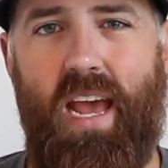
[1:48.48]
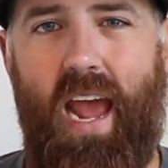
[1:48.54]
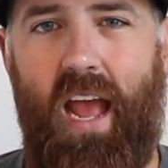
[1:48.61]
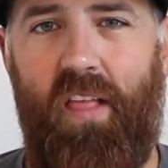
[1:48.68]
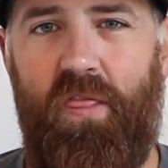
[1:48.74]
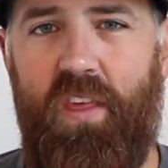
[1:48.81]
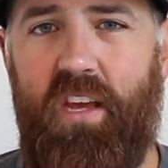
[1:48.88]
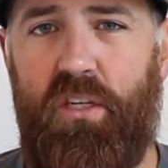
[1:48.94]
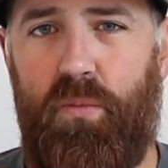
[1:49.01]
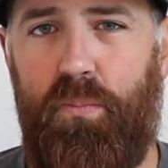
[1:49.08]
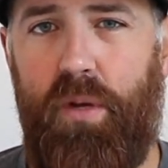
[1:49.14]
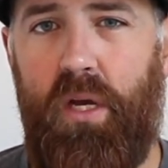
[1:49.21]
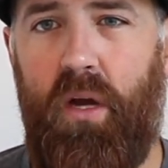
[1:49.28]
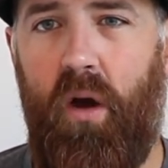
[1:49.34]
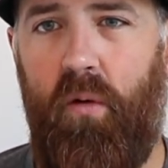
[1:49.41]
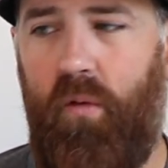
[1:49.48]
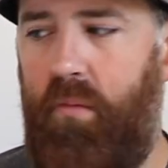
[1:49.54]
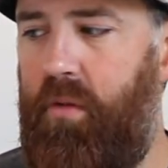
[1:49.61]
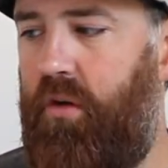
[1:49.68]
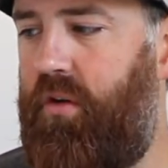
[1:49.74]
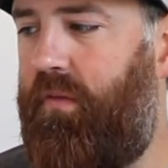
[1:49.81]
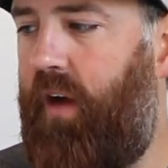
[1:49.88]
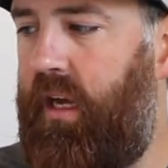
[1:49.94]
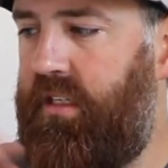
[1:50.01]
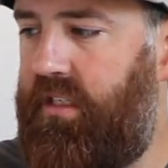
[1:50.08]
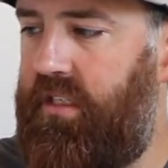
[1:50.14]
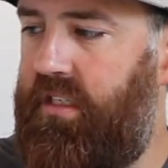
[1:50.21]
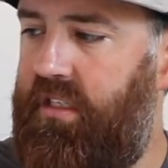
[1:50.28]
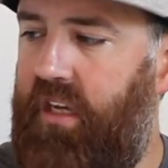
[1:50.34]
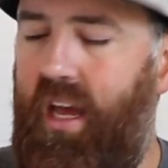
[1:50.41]
And these Pico remote
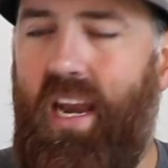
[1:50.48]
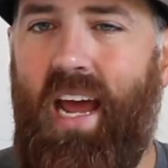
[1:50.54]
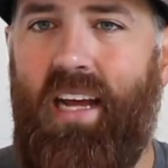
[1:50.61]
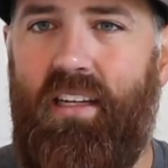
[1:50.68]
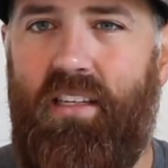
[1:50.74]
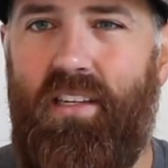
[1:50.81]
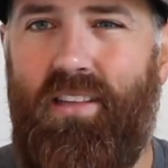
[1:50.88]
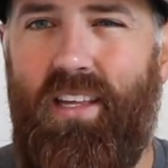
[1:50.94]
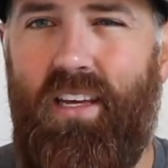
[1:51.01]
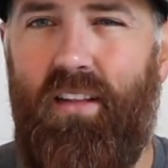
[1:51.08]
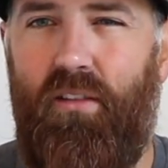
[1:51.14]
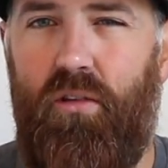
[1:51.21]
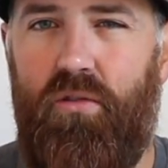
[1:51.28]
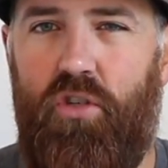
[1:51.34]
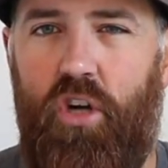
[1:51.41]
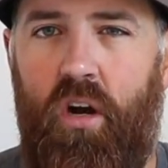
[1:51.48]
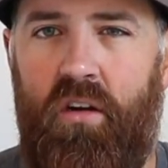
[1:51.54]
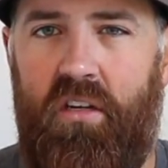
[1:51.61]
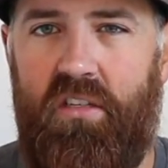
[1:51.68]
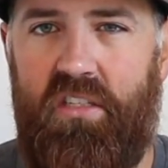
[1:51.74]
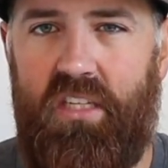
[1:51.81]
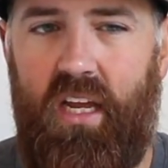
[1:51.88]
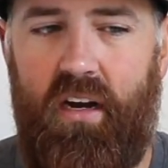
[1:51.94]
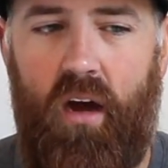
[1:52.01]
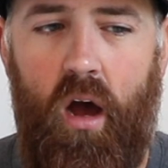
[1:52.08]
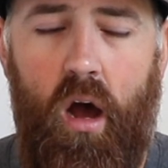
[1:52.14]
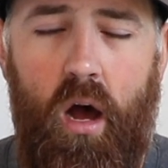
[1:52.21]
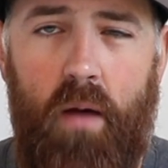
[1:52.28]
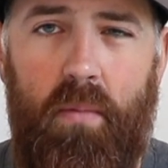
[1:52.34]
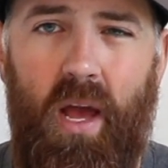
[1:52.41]
devices connect to the Lutron Caseta
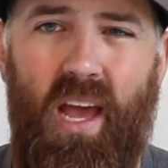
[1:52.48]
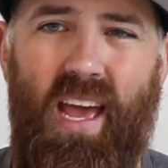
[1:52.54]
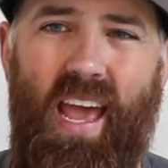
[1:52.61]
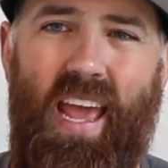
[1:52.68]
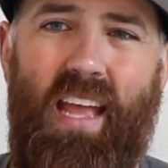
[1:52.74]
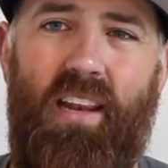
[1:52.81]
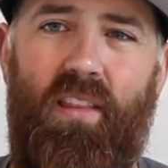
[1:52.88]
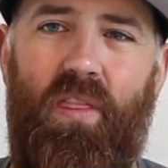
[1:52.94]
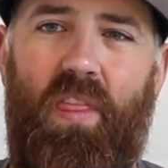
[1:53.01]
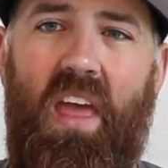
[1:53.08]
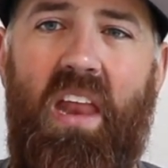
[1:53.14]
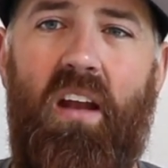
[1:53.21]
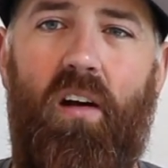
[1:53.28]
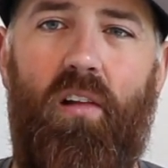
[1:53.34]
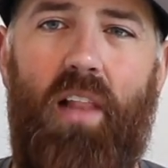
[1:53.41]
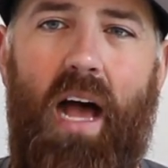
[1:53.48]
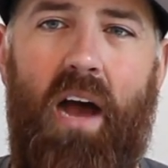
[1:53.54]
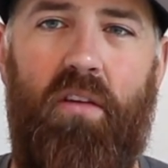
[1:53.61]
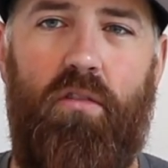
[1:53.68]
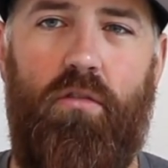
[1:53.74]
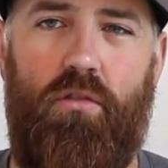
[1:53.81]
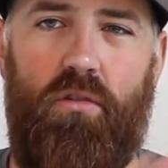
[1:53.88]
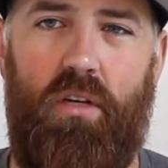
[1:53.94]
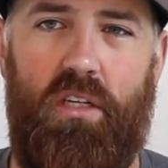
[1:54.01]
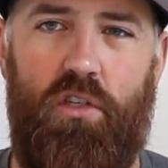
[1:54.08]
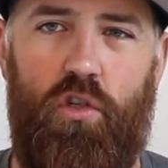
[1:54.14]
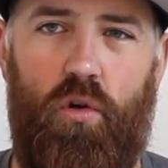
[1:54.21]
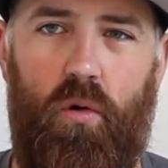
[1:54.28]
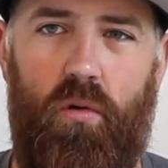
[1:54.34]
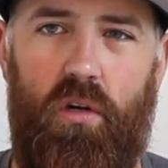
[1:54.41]
hub and then allow you to
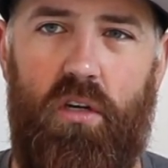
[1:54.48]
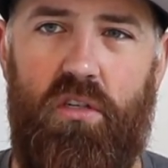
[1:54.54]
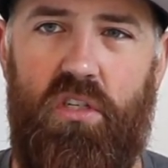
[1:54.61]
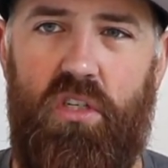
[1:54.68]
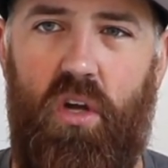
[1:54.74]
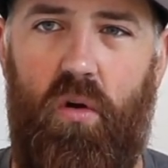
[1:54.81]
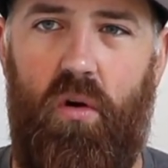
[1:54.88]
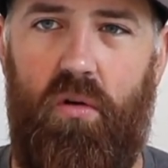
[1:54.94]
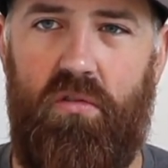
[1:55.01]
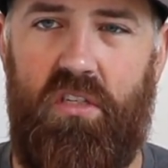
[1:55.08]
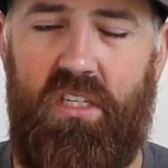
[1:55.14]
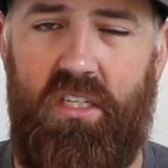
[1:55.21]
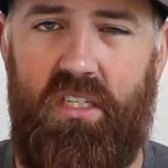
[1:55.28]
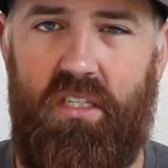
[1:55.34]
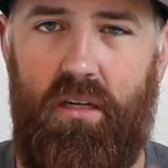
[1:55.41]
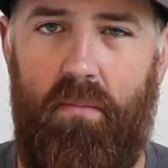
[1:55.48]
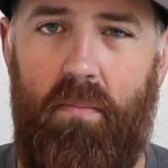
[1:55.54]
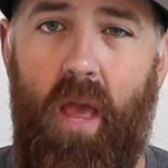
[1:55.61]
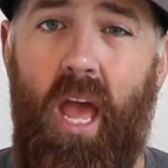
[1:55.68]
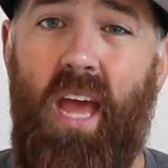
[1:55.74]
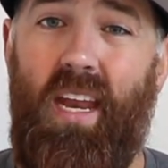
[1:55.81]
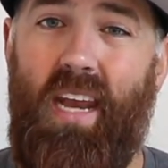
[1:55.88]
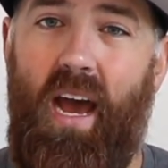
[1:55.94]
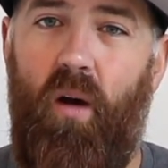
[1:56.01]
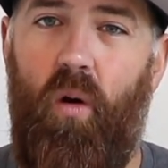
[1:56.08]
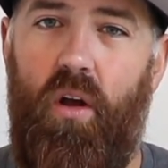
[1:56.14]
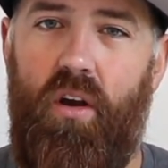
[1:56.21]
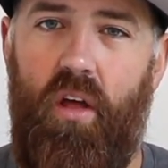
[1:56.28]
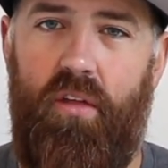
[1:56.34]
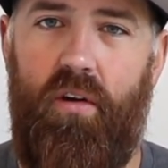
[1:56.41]
control your Sonos system. Now,
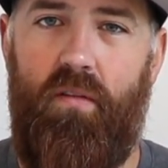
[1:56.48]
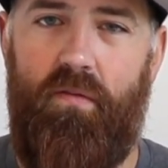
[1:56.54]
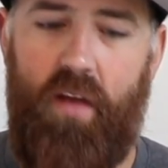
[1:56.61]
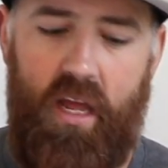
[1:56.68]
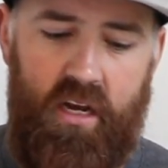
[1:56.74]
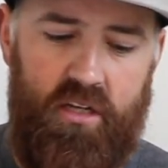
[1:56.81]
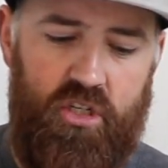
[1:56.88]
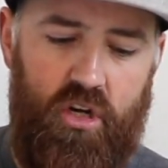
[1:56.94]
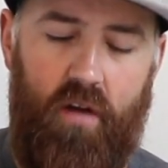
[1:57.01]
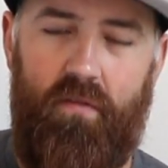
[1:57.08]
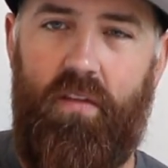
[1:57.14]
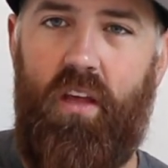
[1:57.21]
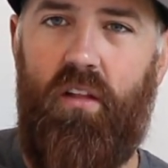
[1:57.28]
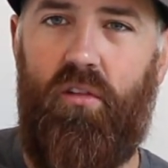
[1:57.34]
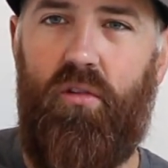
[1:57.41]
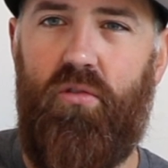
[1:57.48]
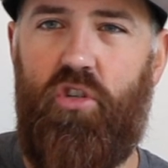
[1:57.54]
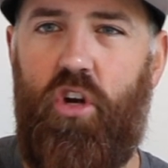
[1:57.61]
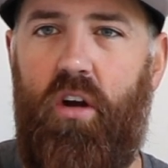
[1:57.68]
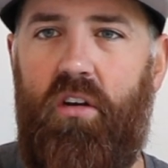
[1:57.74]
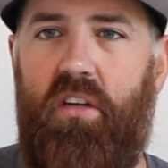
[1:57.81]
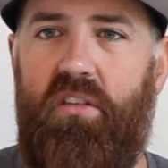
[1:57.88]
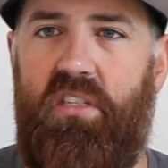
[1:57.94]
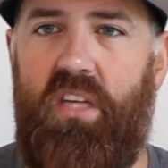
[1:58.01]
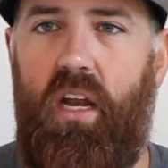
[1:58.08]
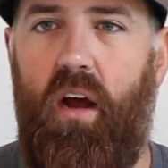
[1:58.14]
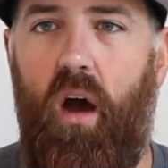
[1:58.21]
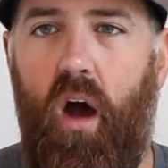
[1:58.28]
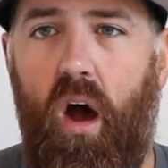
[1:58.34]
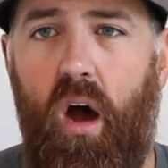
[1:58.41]
another advantage of the Lutron
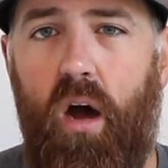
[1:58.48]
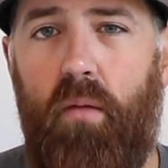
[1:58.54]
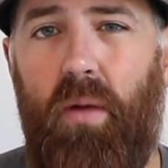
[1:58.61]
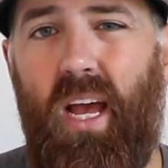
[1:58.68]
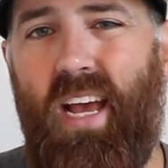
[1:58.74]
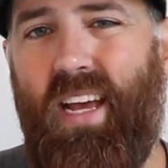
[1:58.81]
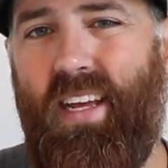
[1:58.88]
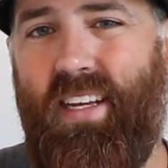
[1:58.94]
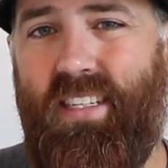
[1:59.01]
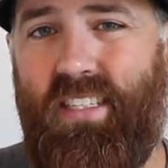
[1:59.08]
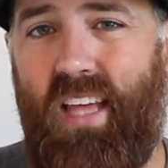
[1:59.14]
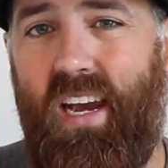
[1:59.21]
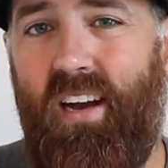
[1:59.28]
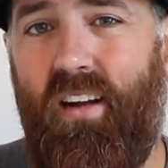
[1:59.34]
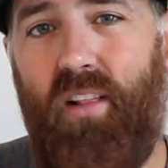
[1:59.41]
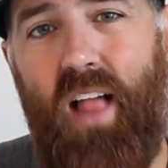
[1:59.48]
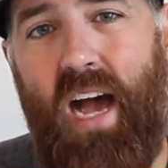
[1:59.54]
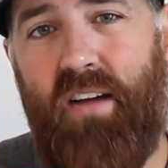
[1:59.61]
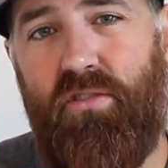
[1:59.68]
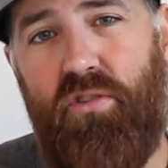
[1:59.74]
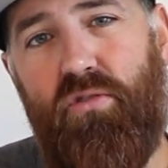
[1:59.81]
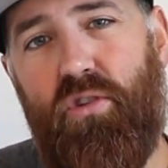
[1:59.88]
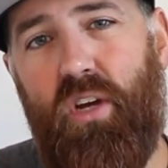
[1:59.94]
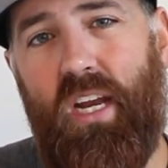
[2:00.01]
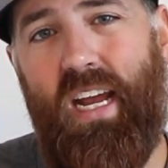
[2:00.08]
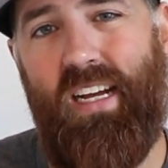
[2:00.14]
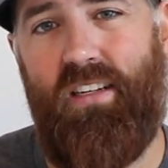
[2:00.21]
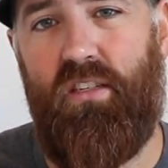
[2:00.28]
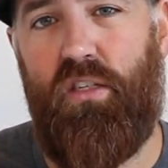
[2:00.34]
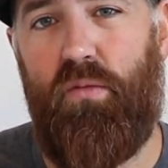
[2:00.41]
Caseta hub is that it allows you to
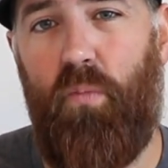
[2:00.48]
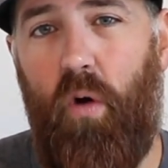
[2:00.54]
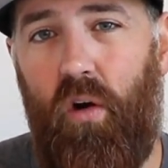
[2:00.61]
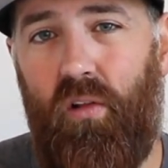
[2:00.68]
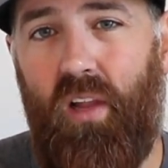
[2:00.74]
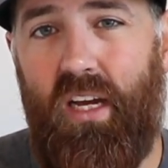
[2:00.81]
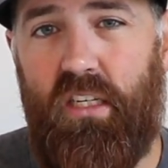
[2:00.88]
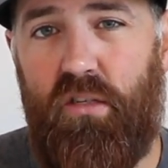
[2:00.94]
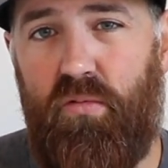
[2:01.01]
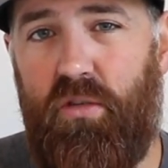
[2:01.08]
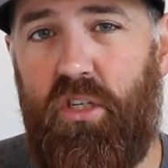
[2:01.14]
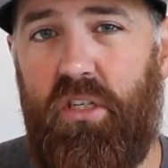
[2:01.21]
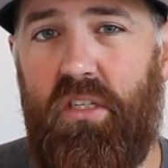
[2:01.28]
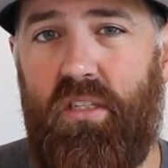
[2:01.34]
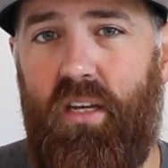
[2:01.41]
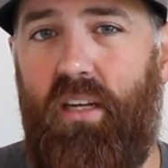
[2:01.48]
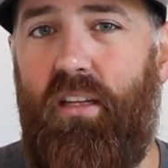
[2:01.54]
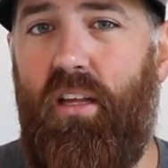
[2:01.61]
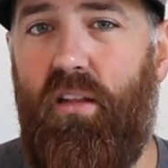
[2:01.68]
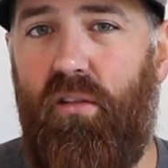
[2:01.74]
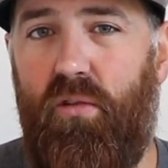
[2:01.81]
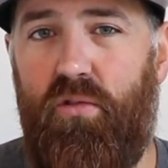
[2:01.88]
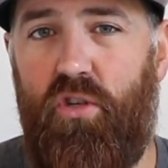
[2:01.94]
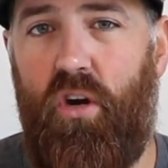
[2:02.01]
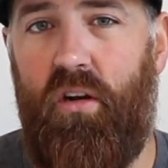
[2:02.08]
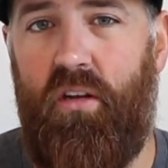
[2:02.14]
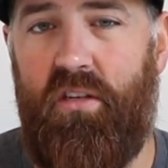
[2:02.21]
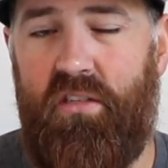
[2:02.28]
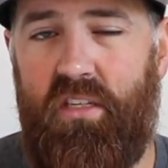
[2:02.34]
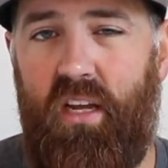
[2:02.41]
connect smart light switches like the
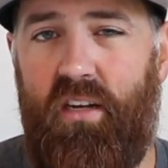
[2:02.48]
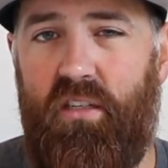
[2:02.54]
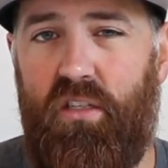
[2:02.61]
Lutron Caseta